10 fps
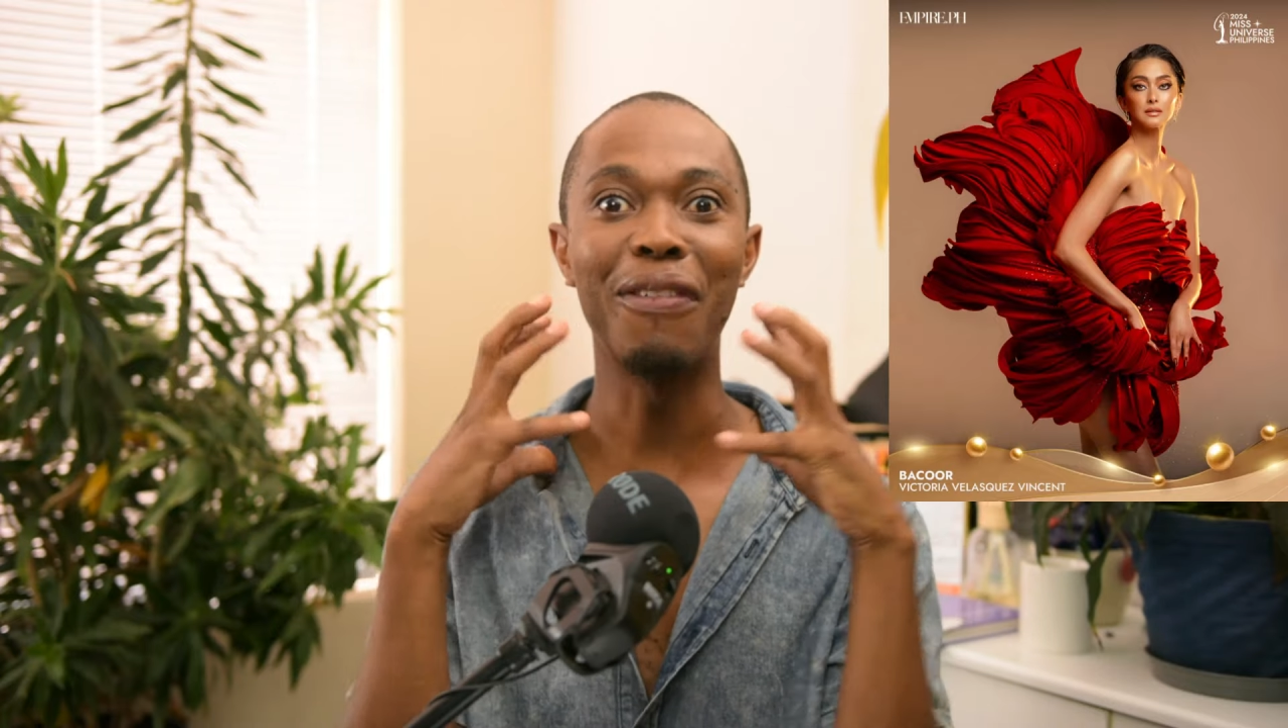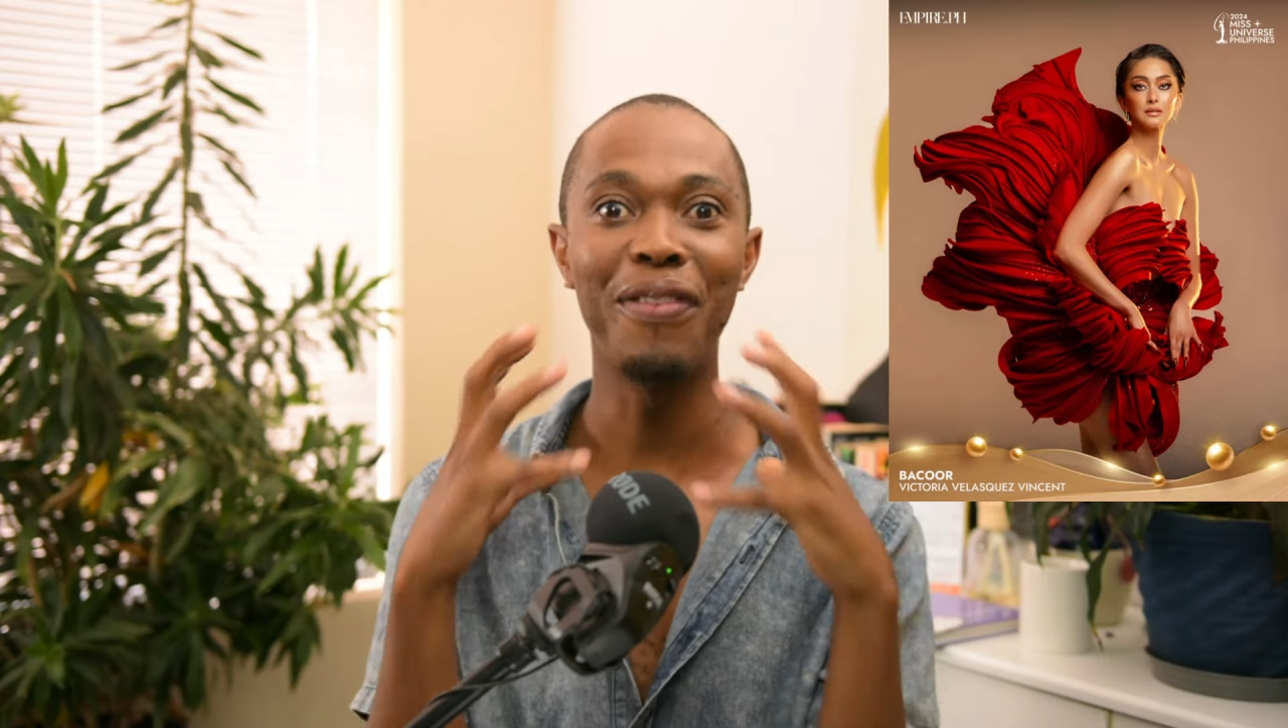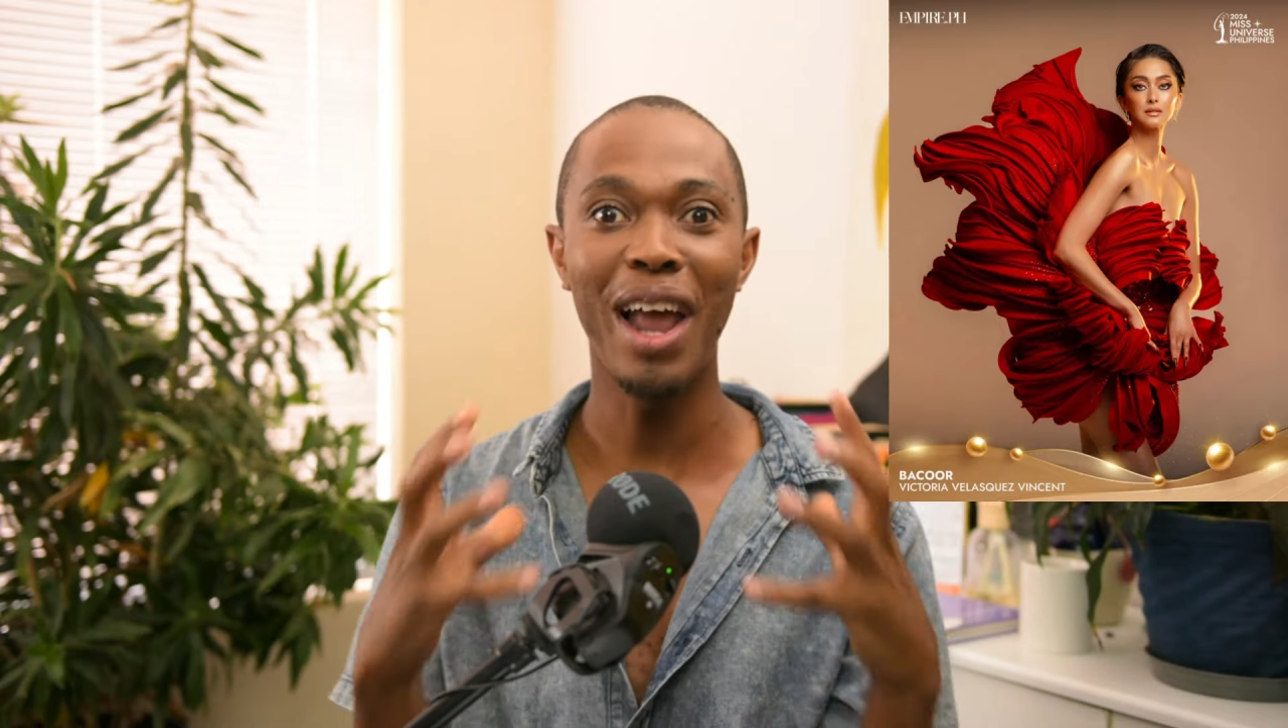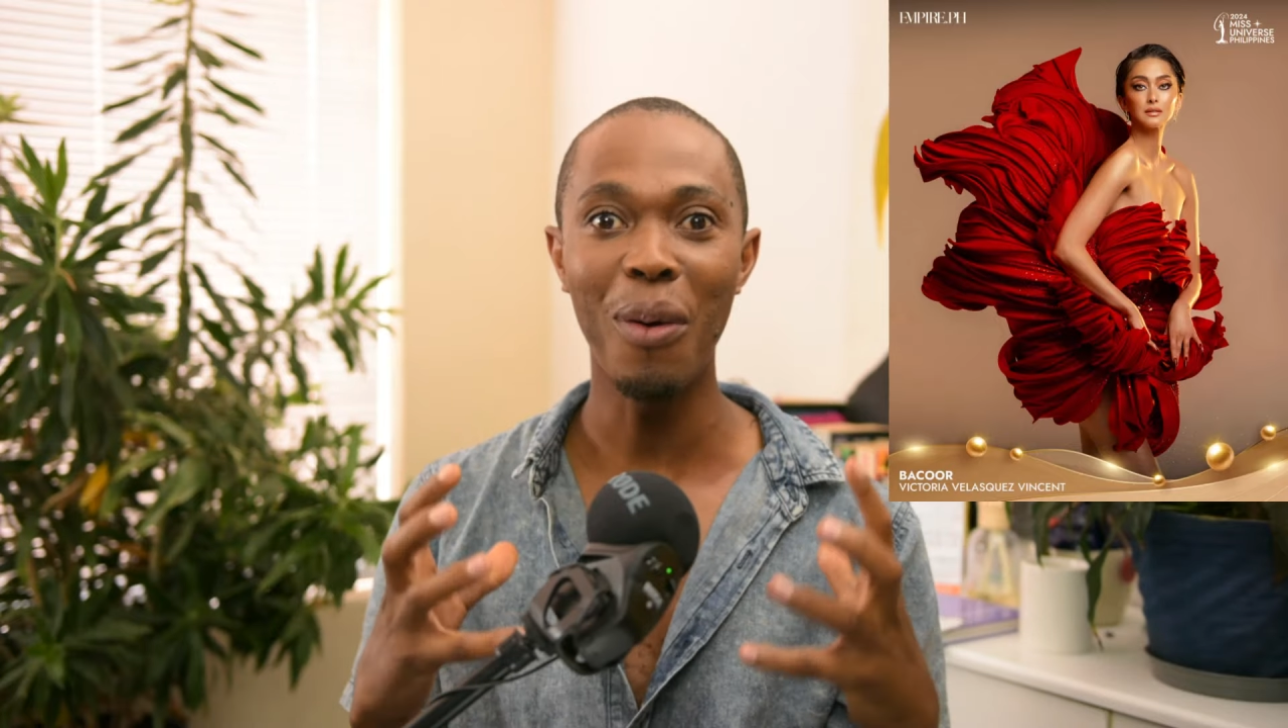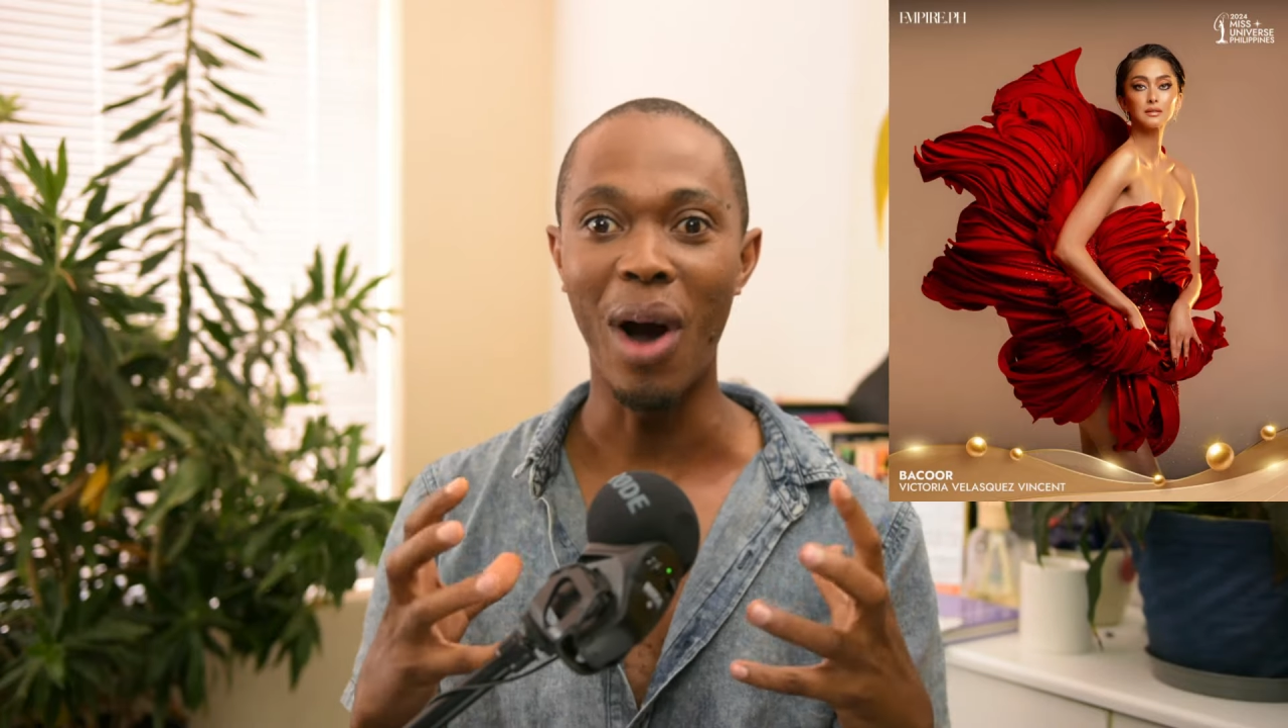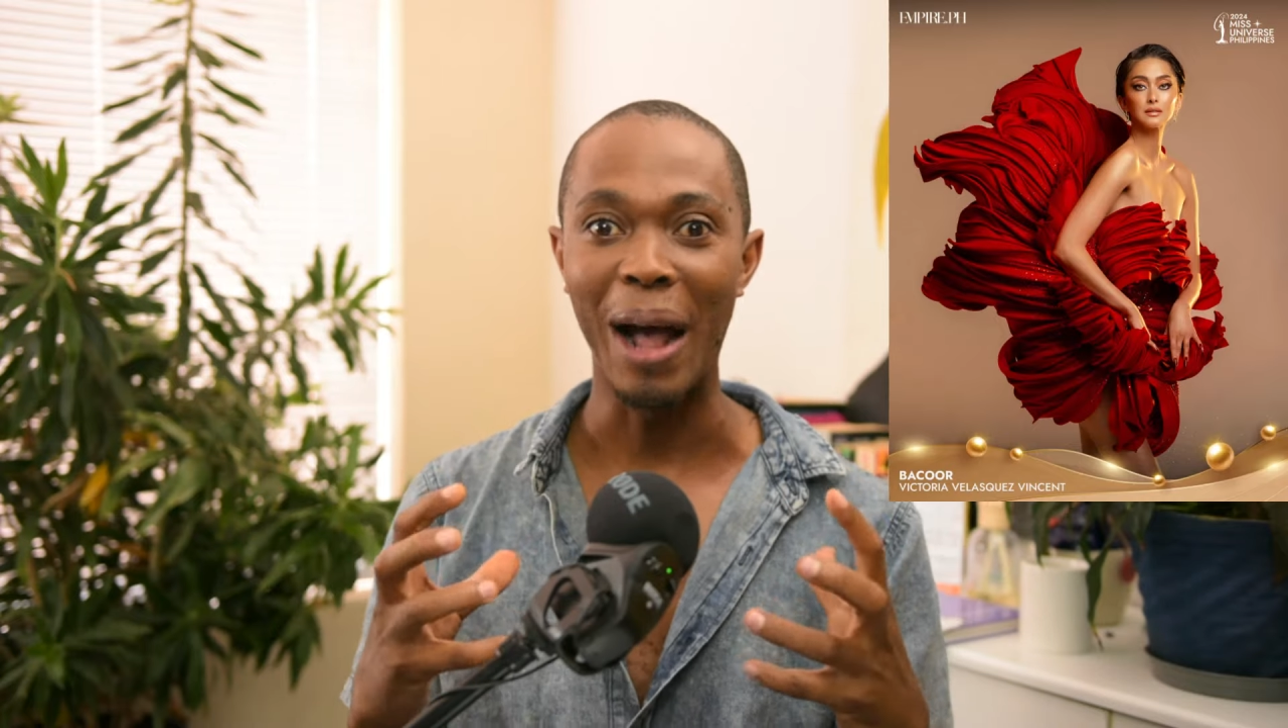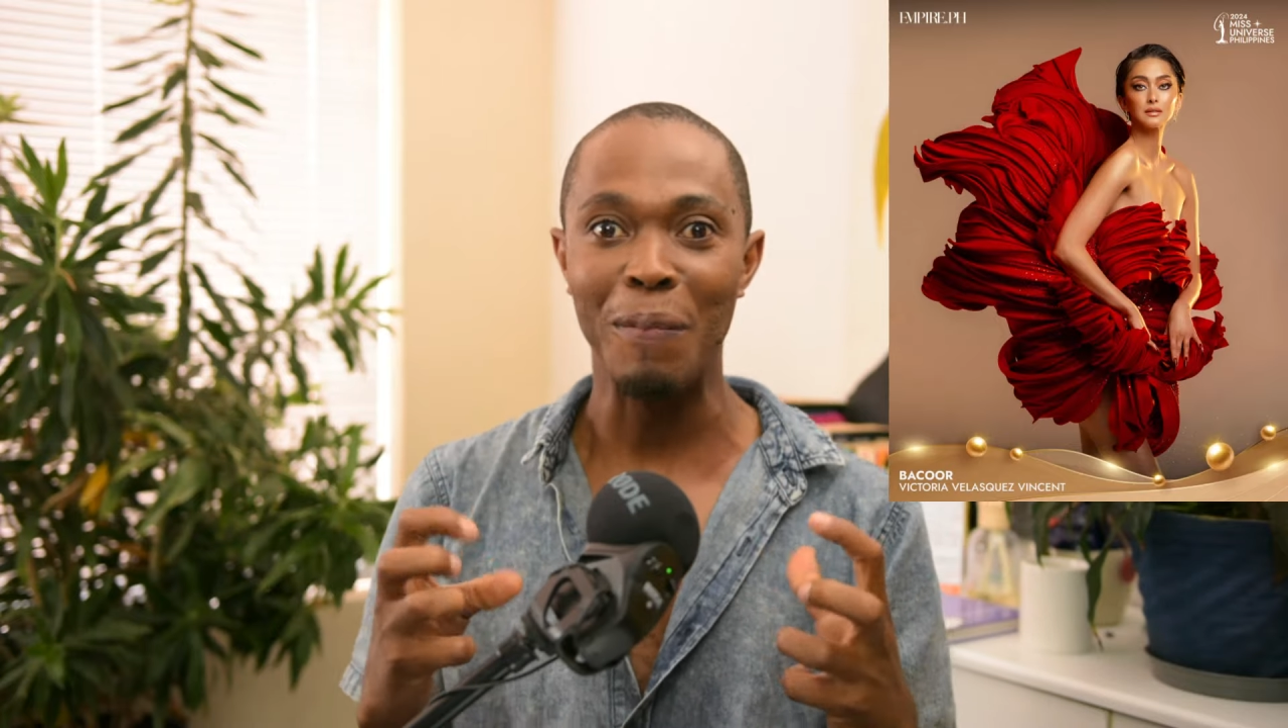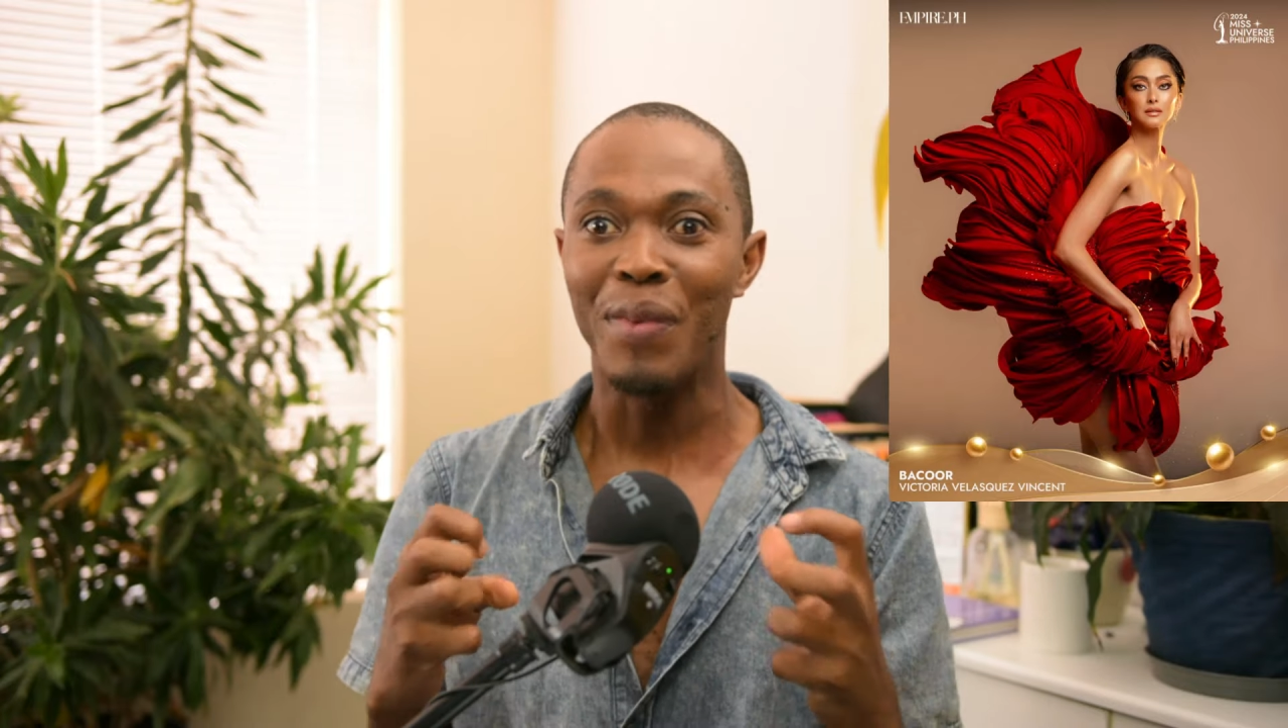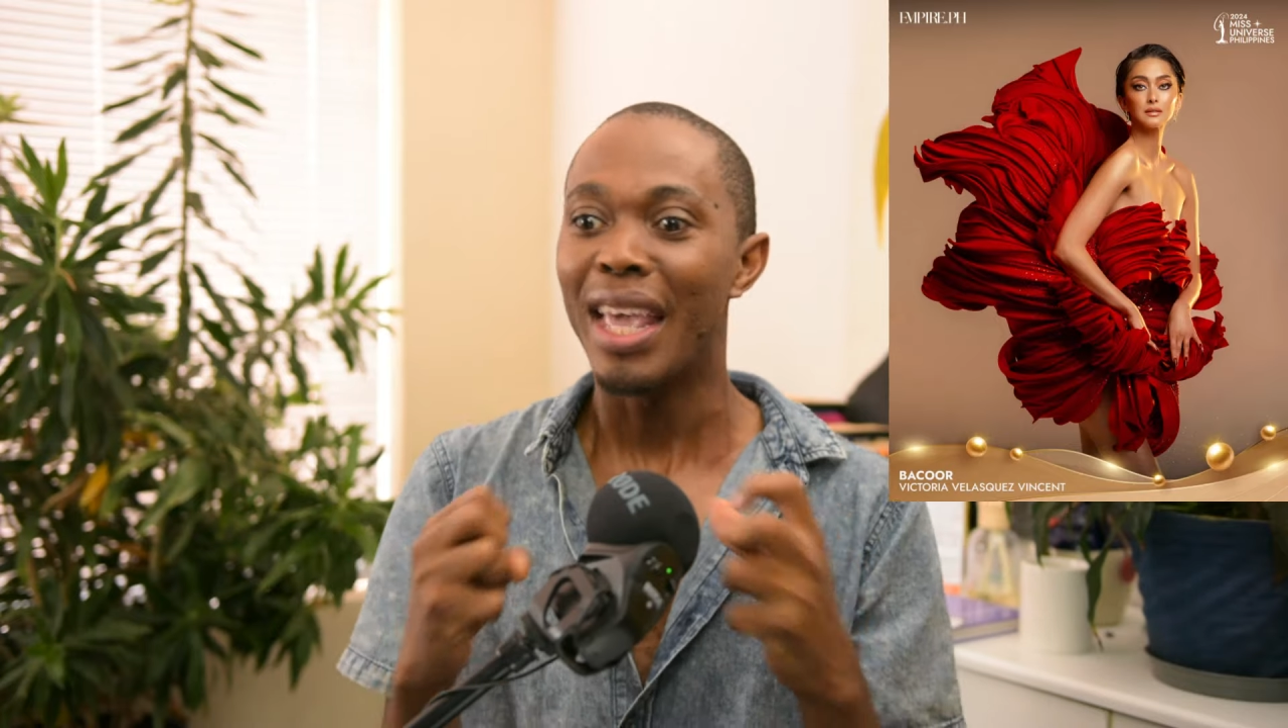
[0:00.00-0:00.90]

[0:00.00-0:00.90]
flower.